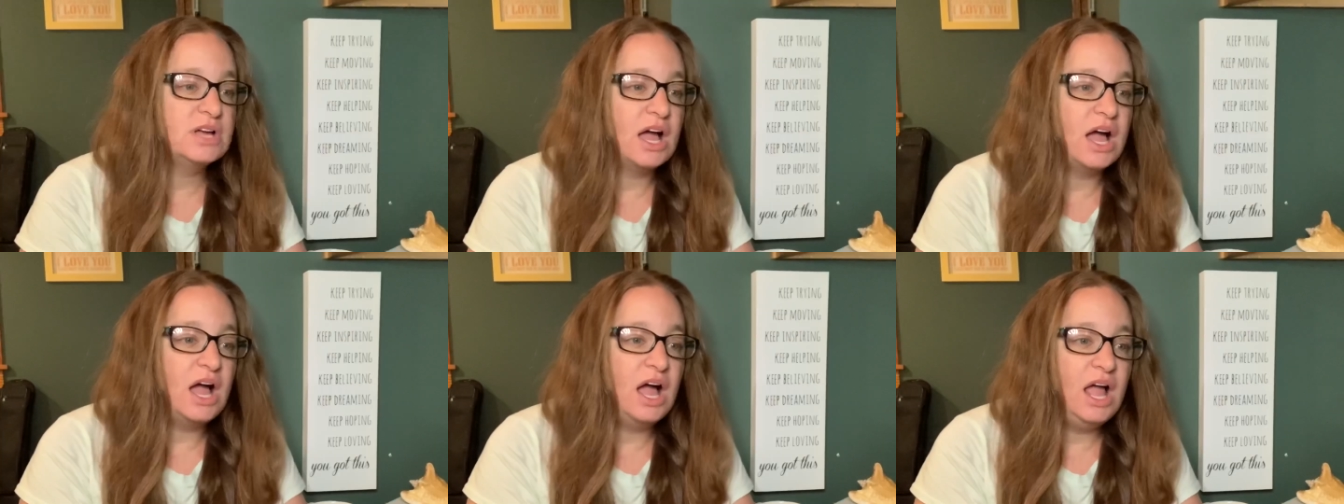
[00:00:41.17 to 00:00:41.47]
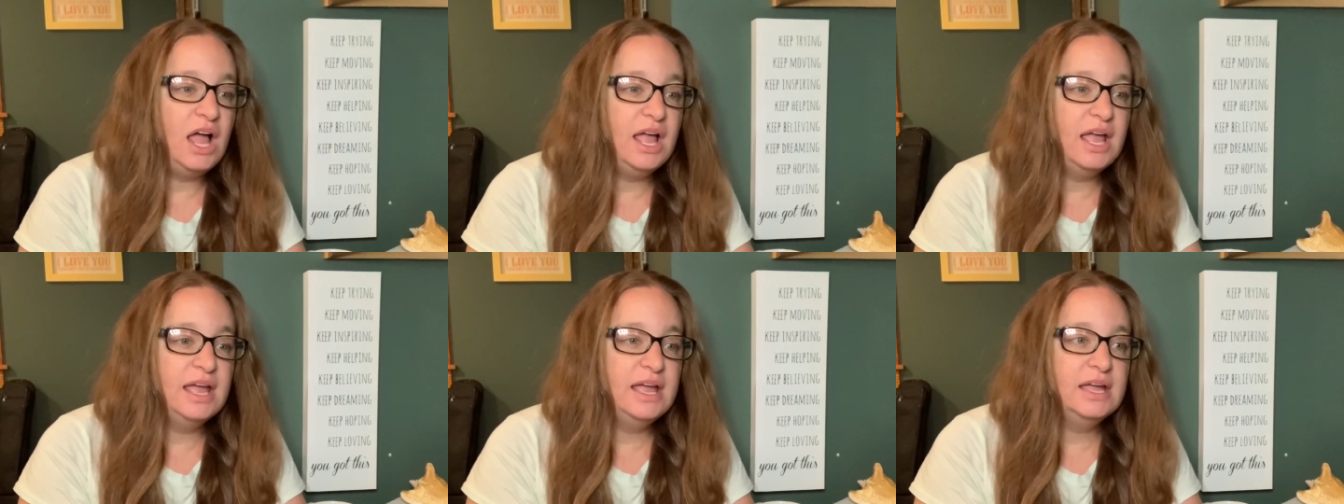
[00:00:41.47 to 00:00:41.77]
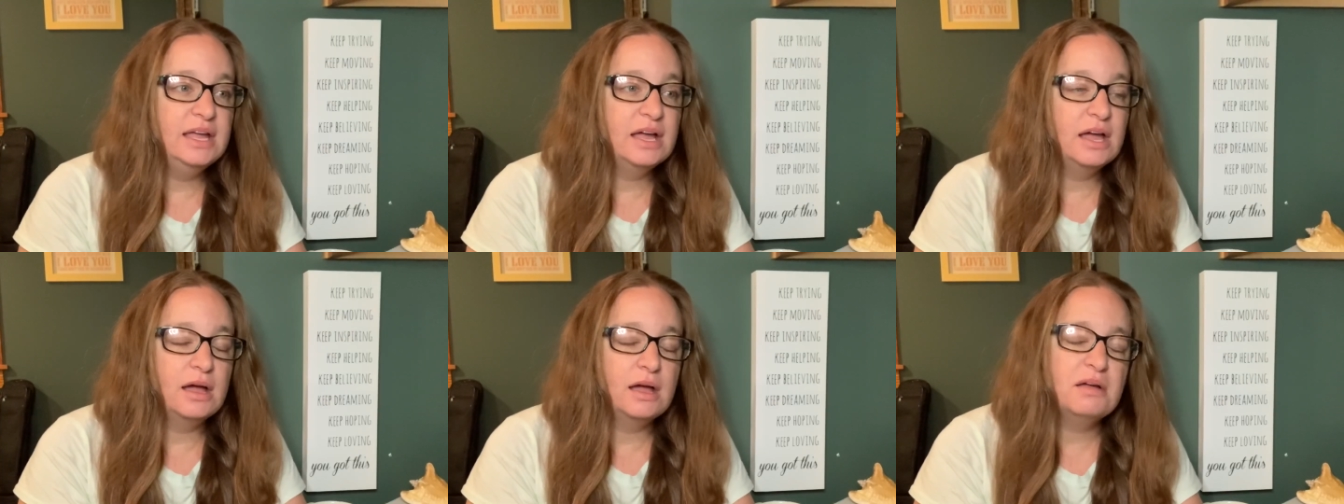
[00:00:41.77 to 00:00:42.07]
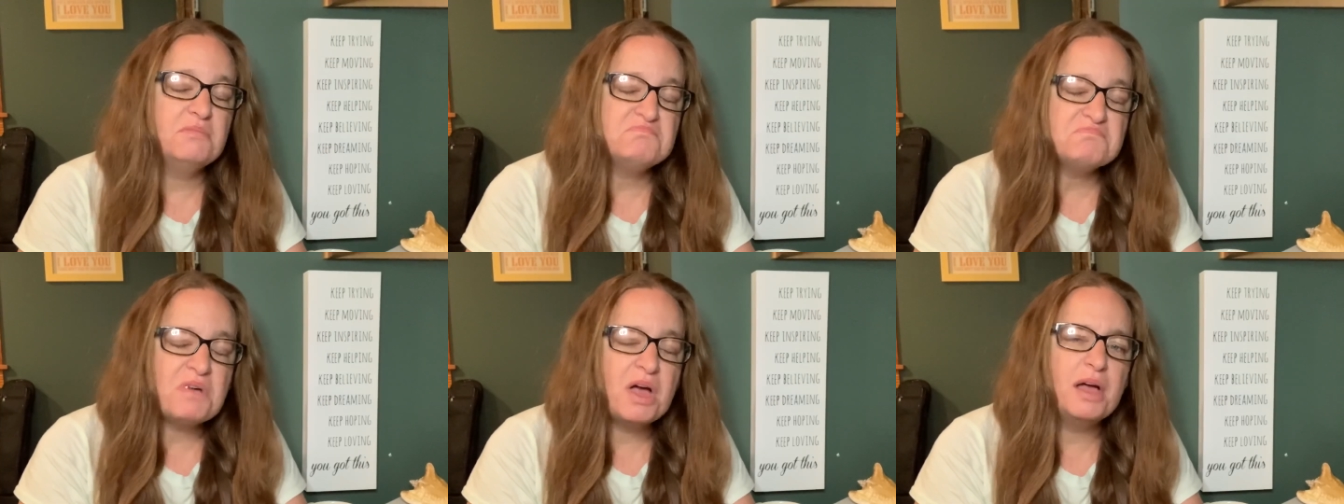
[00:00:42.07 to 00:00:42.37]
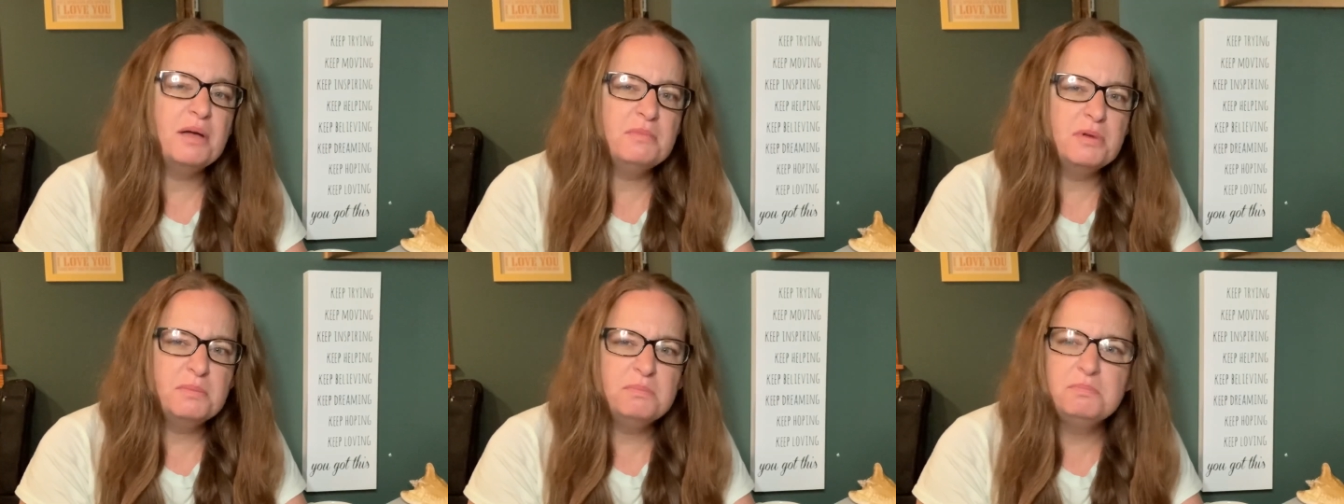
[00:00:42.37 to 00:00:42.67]
I am
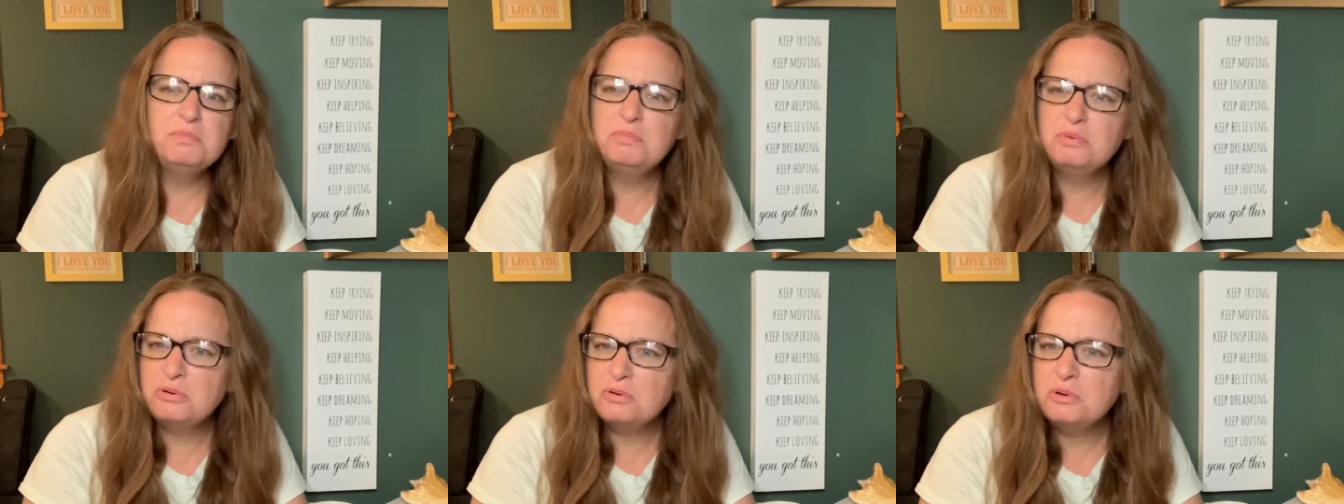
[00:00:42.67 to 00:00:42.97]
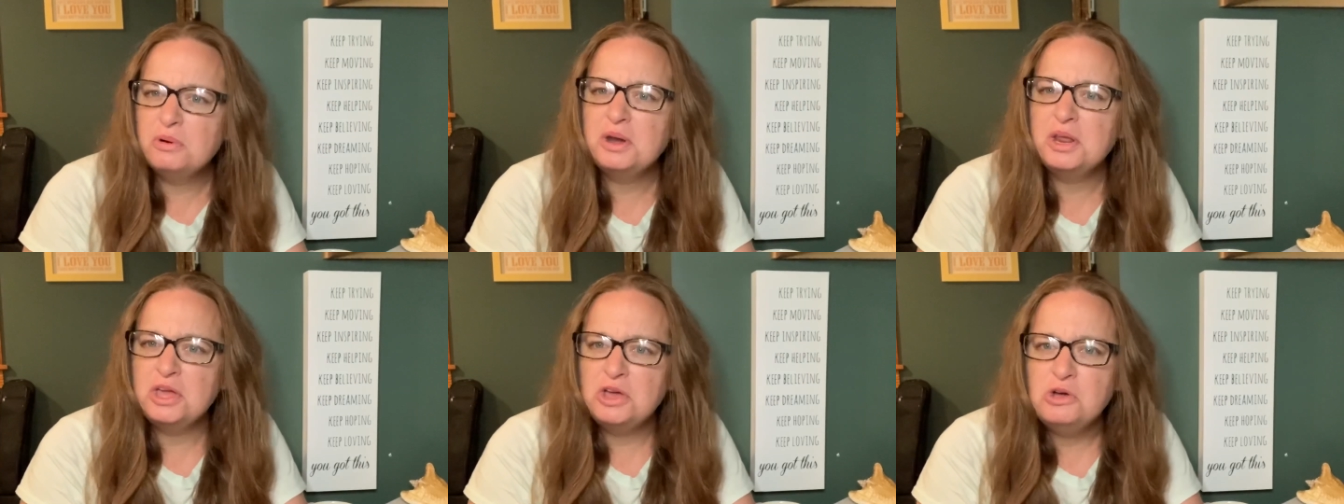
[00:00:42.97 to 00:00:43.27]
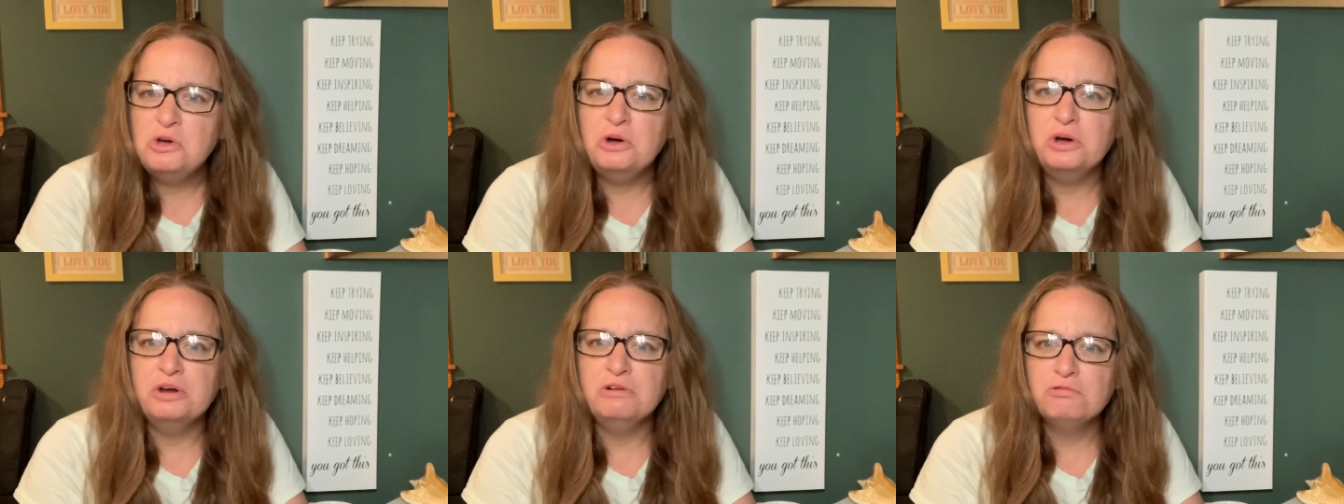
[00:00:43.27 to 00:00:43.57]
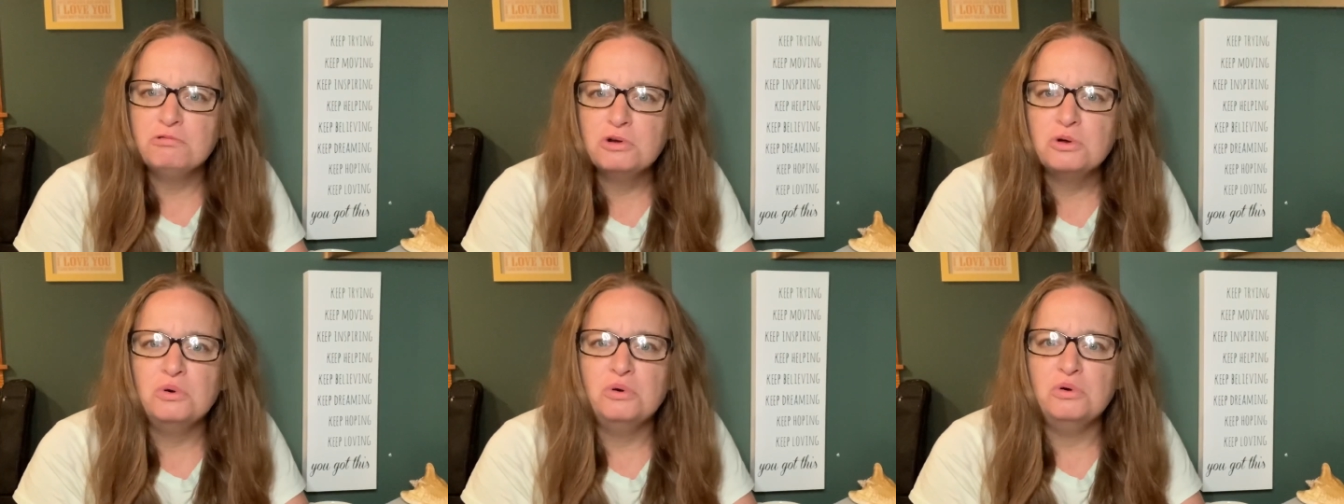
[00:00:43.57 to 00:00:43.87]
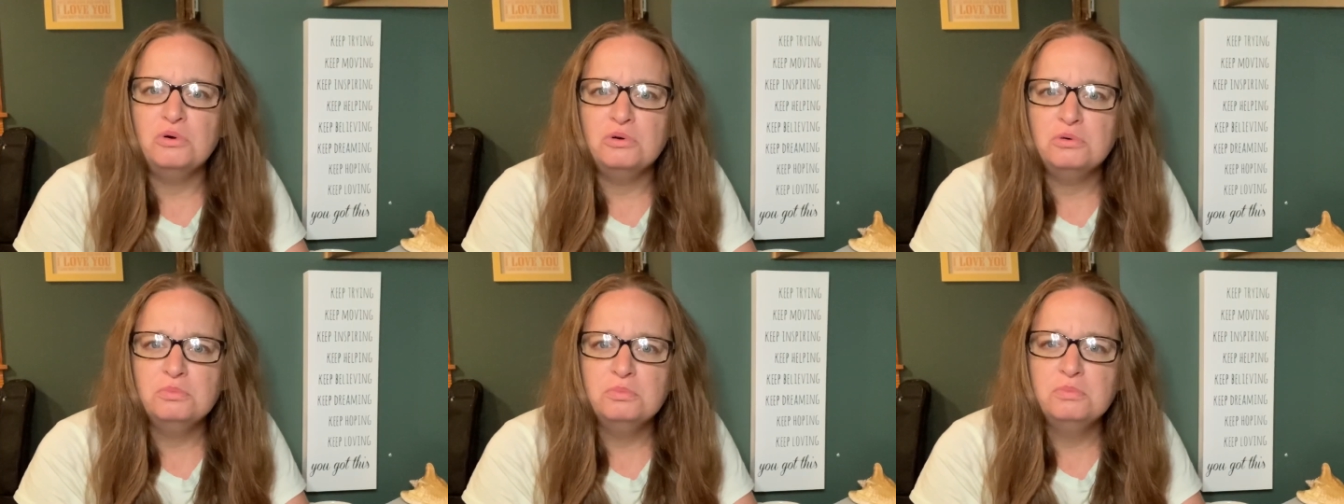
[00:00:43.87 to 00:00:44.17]
a pretty good
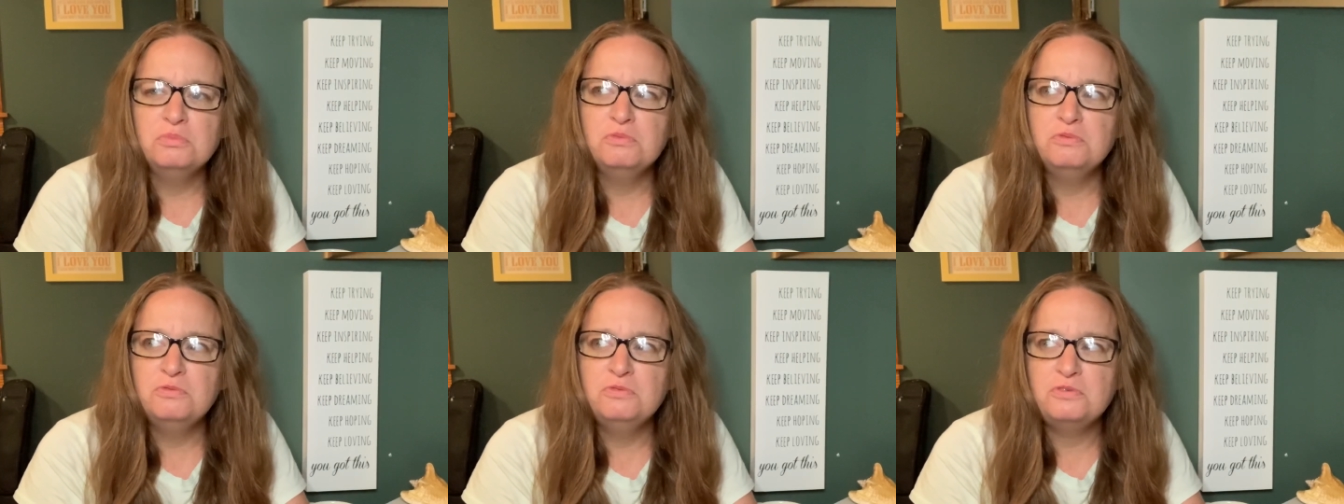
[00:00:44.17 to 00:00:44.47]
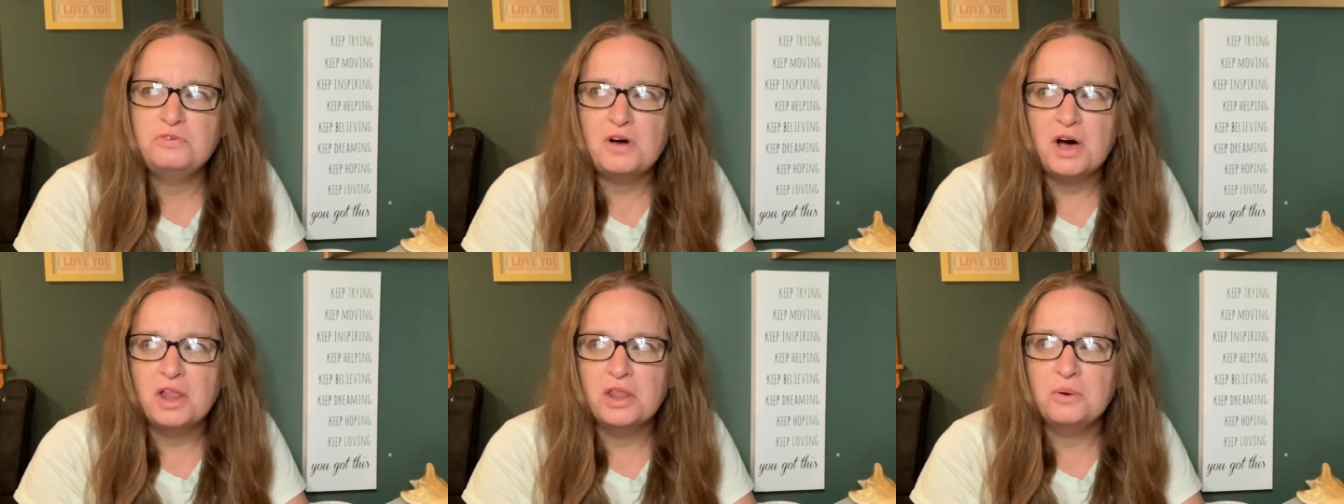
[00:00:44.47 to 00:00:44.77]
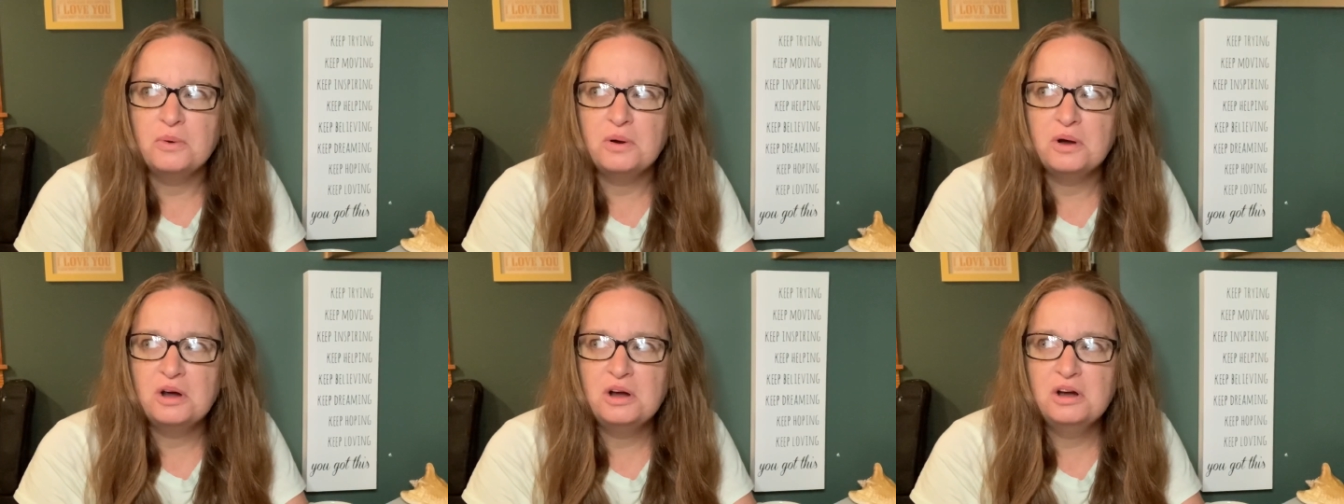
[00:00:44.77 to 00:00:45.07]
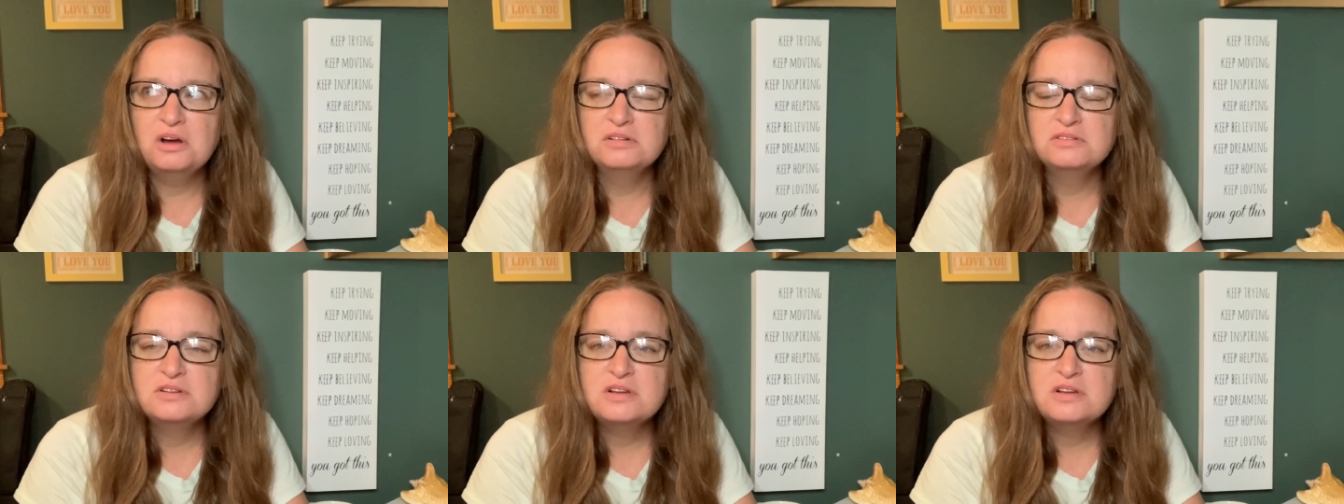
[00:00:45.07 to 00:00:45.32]
rule follower.